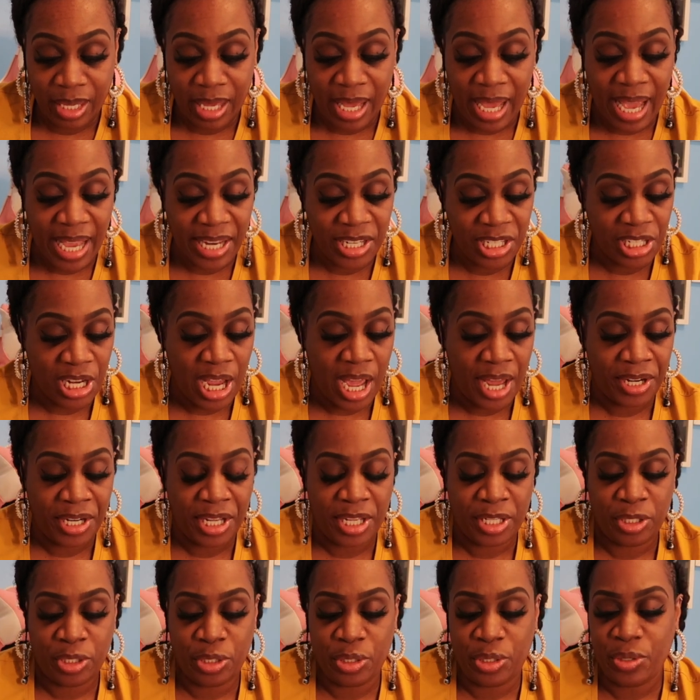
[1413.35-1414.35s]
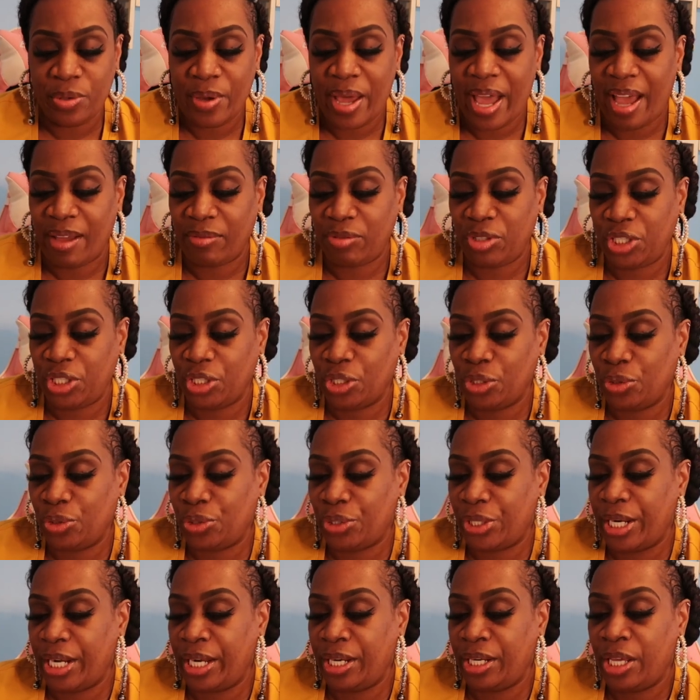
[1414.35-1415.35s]
Hi Shauna, do you have
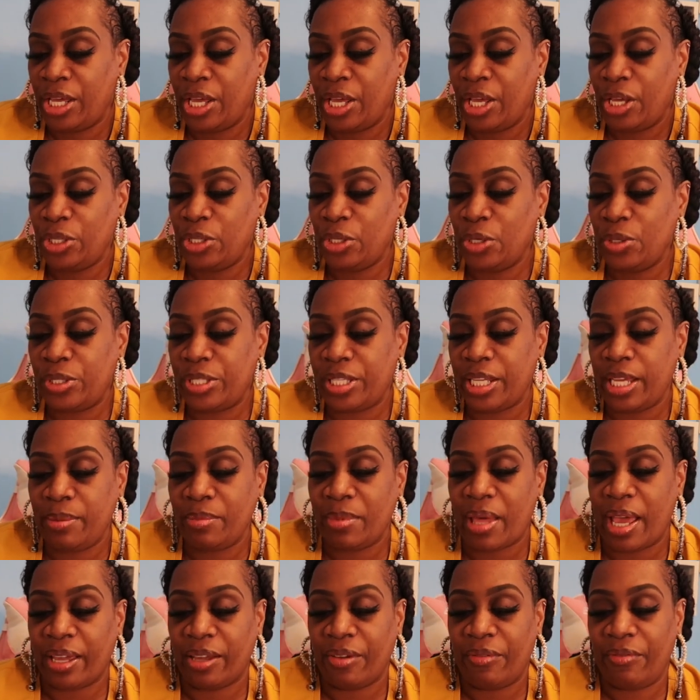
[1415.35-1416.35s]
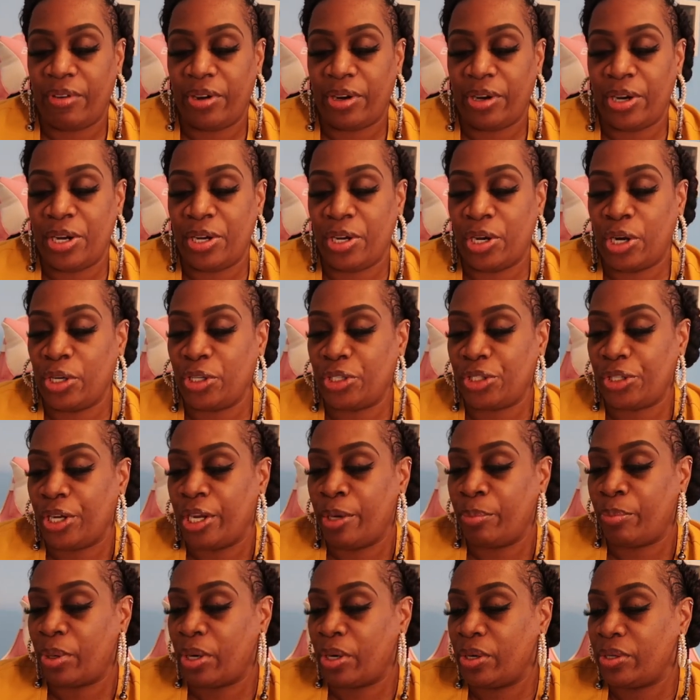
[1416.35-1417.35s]
children? You seem like a very
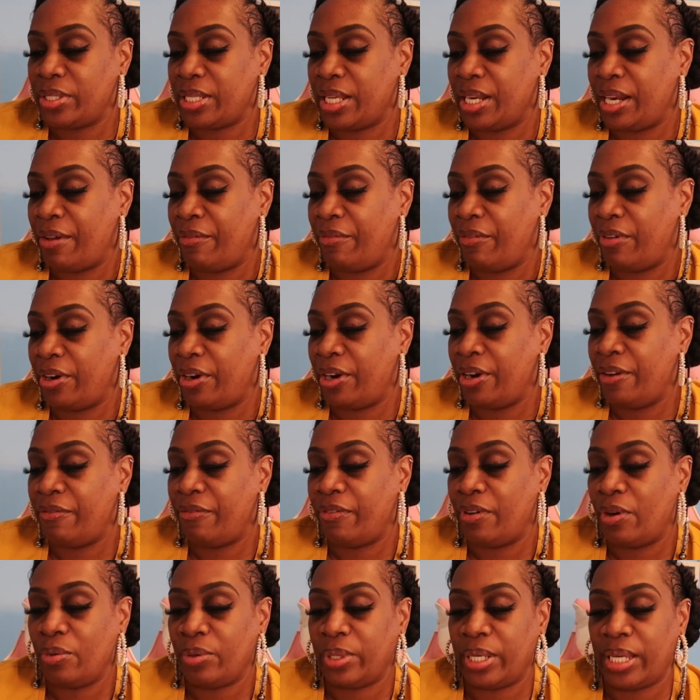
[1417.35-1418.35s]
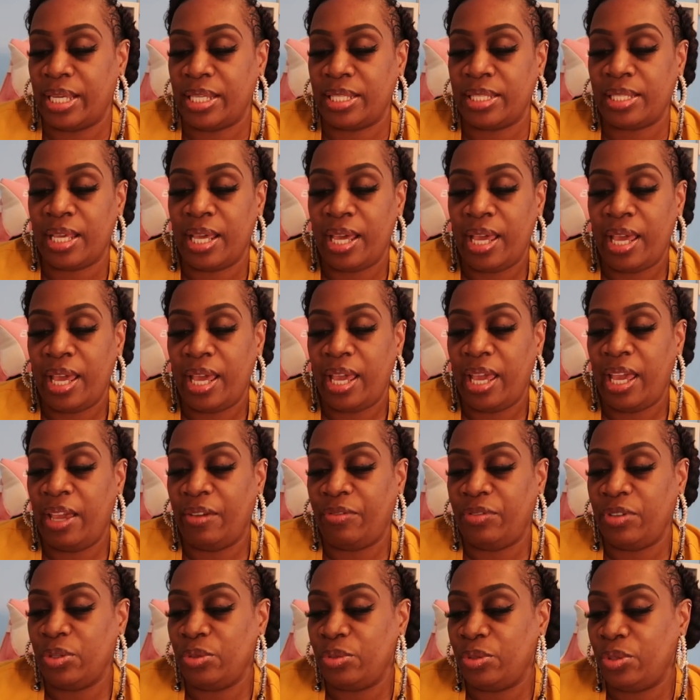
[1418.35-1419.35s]
nurturing person and very focused.
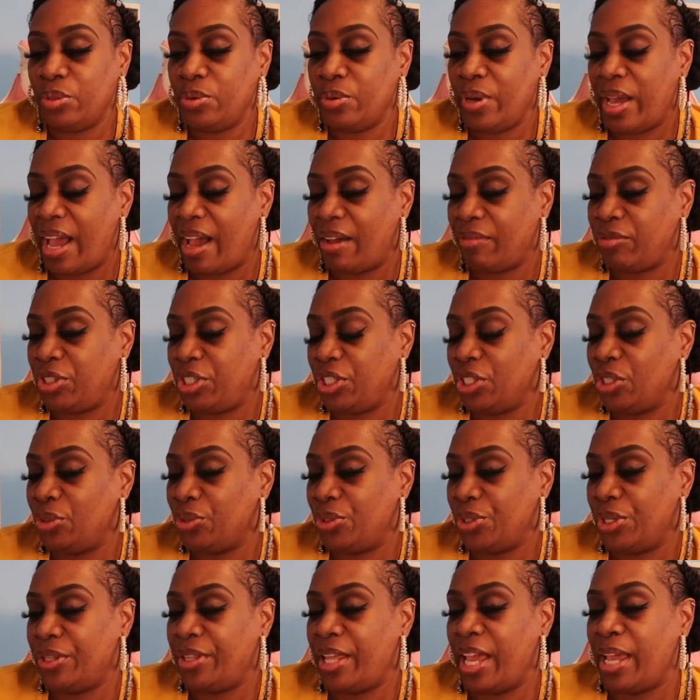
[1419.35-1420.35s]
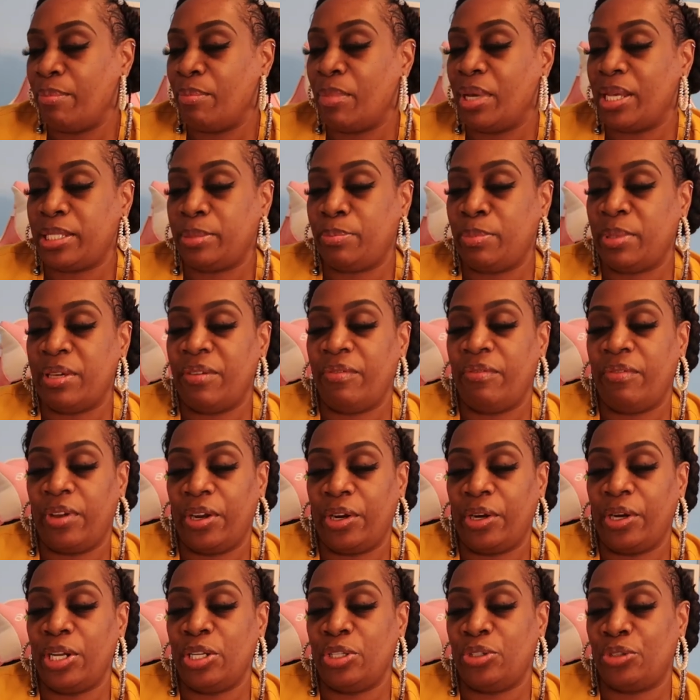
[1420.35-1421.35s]
If you do have children, they must be
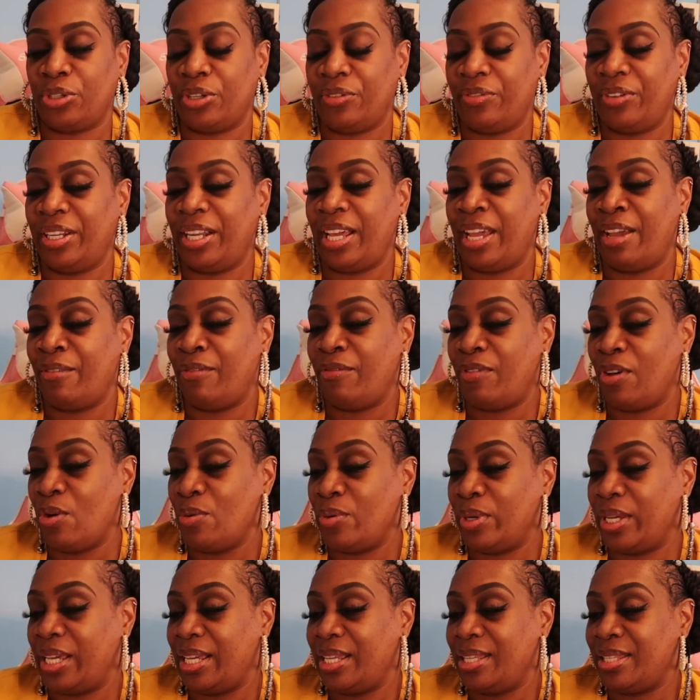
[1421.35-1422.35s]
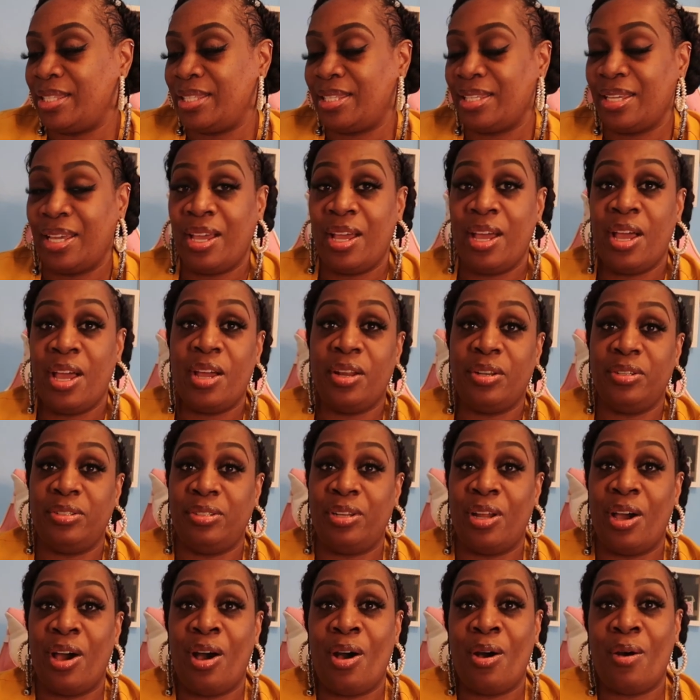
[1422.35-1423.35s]
very driven and focused.
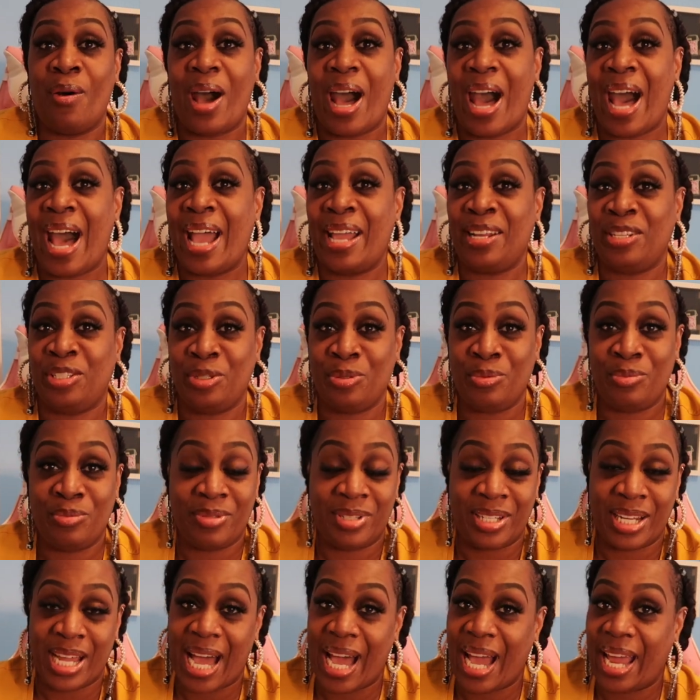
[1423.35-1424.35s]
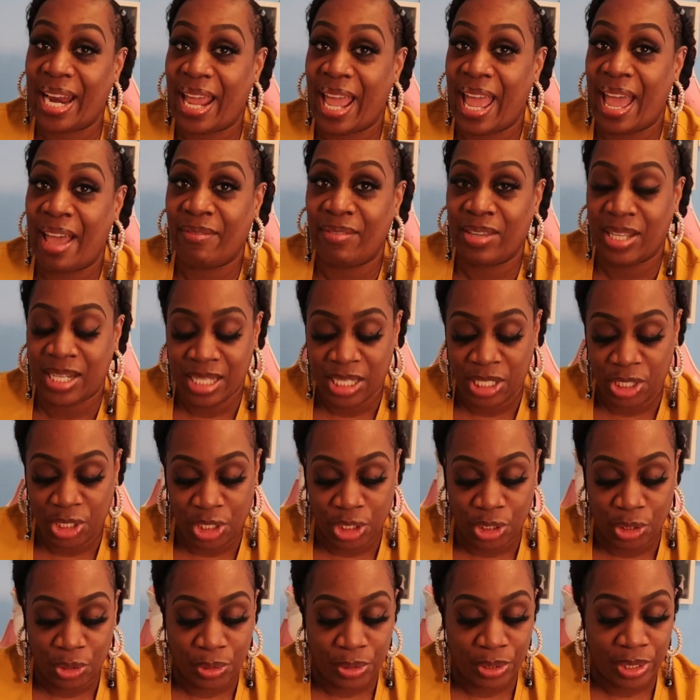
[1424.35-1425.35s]
No, I do not have any
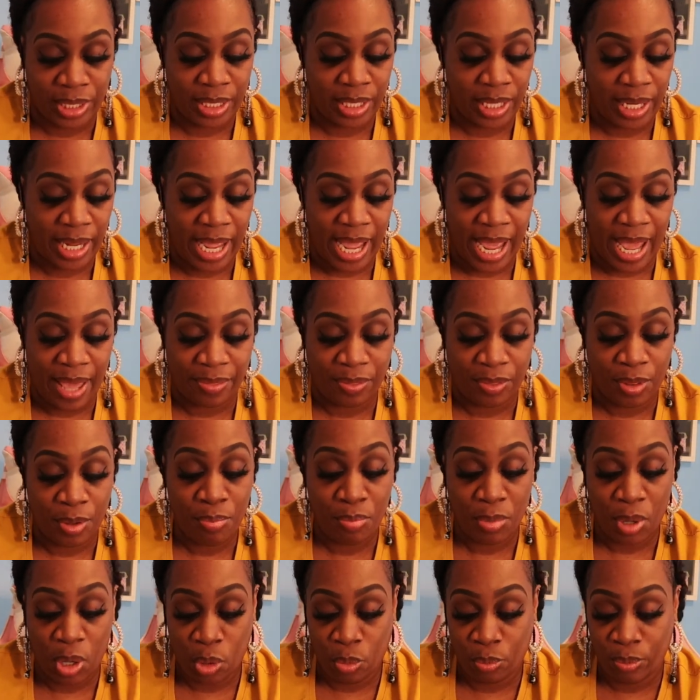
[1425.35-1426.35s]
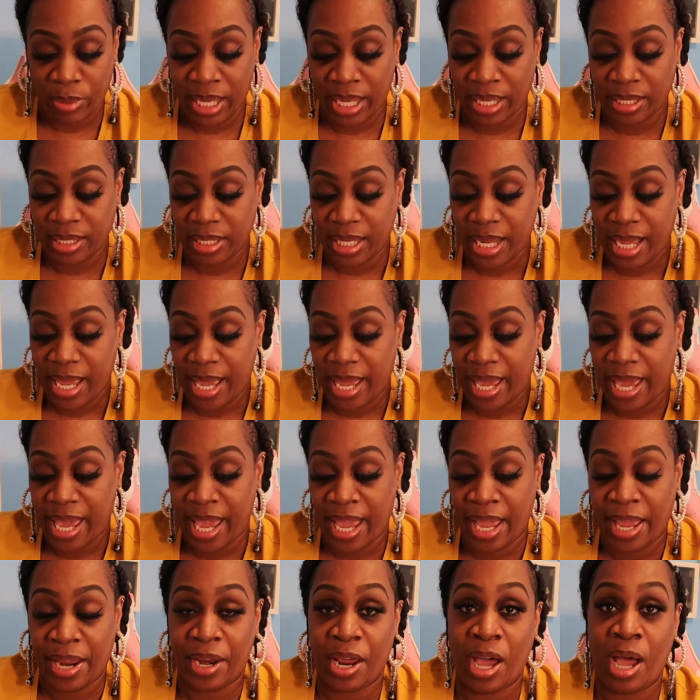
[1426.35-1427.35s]
children at the moment.
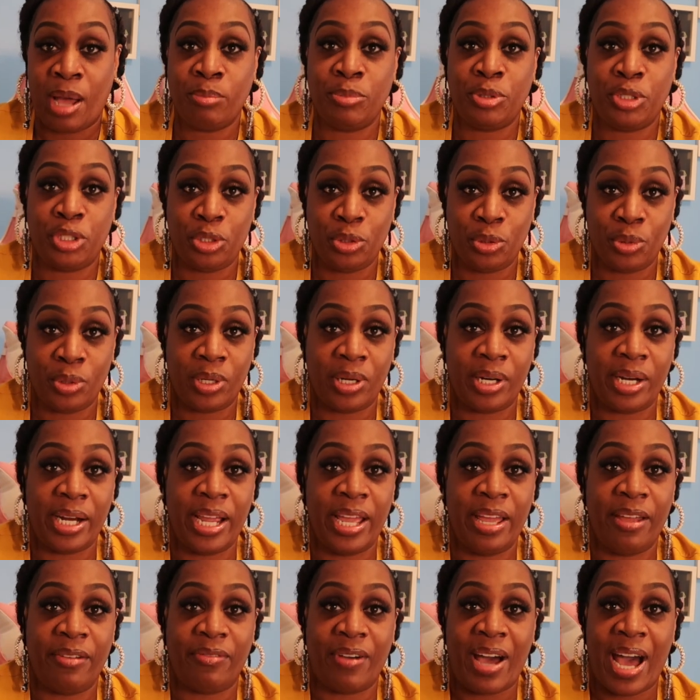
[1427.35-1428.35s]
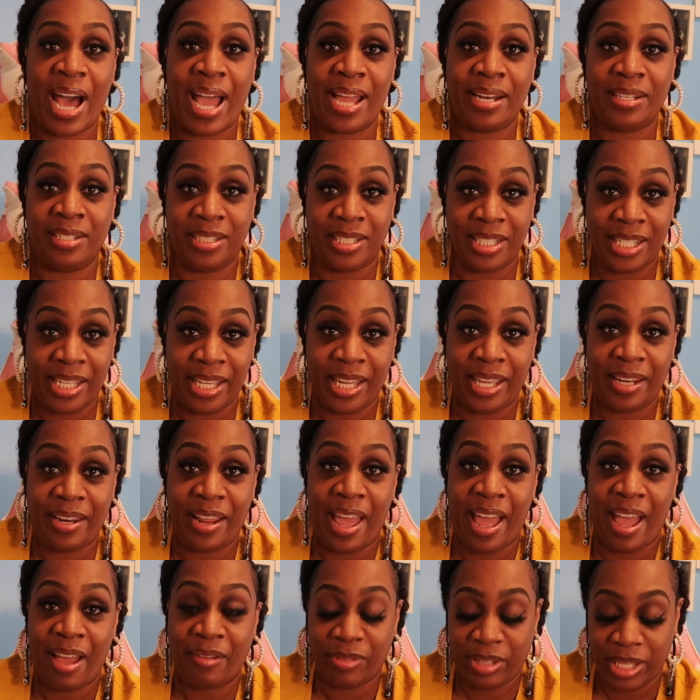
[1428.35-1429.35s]
And I'm sure if I did
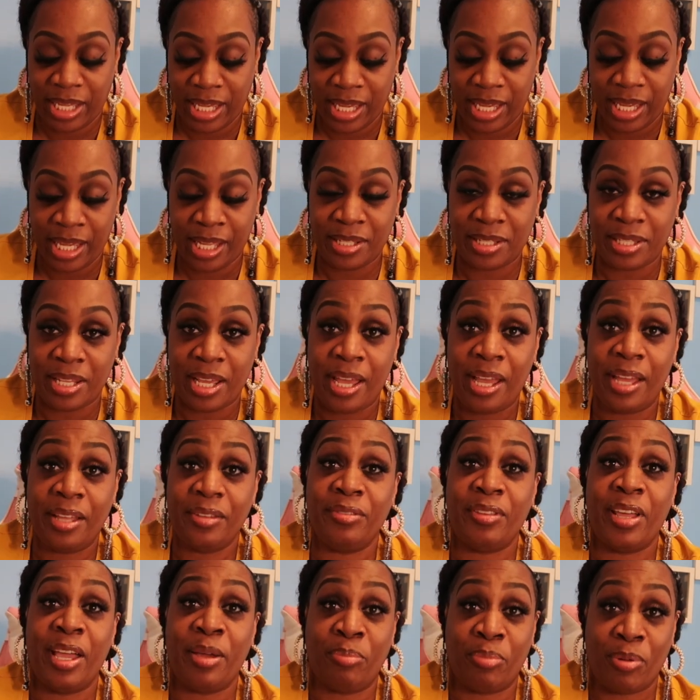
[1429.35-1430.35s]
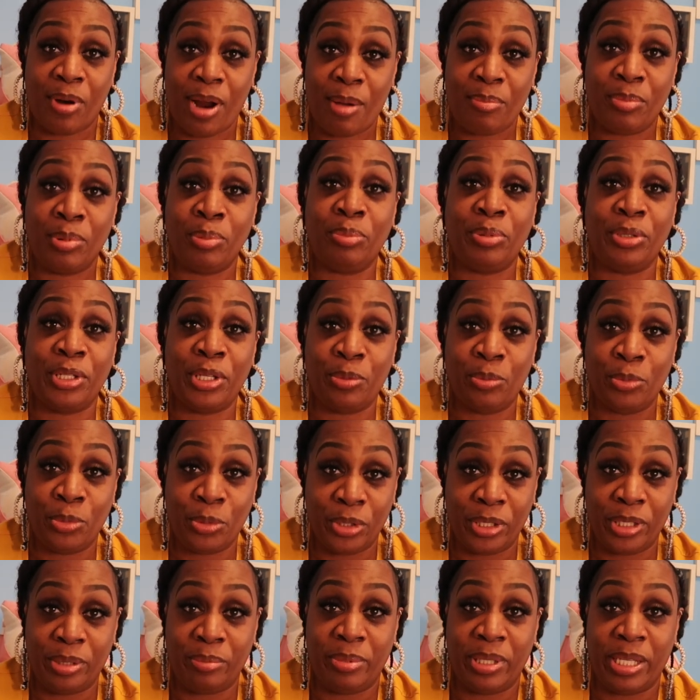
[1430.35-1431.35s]
have kids, they probably
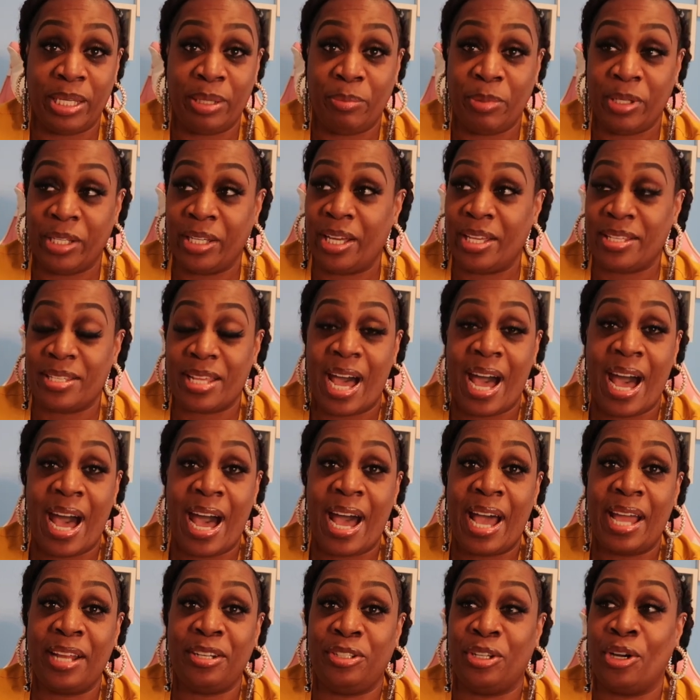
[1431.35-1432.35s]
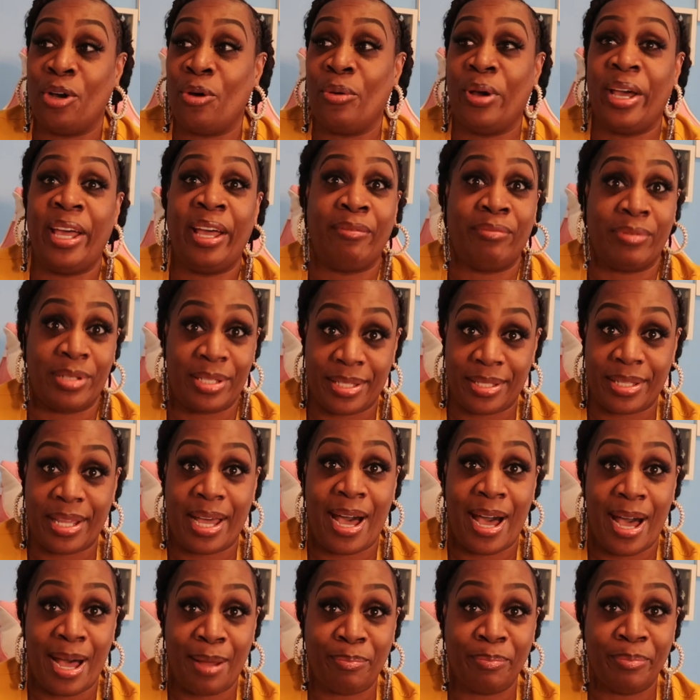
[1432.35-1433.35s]
would be because I don't ever
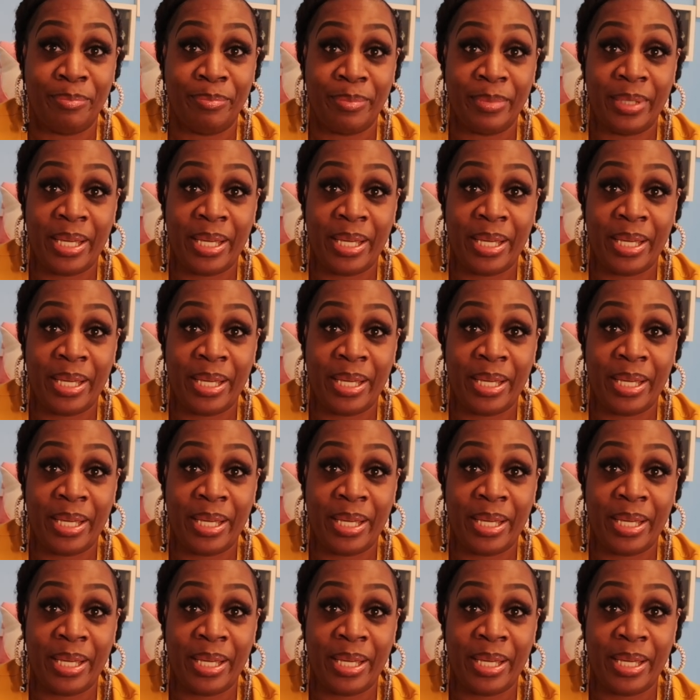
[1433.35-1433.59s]
stop.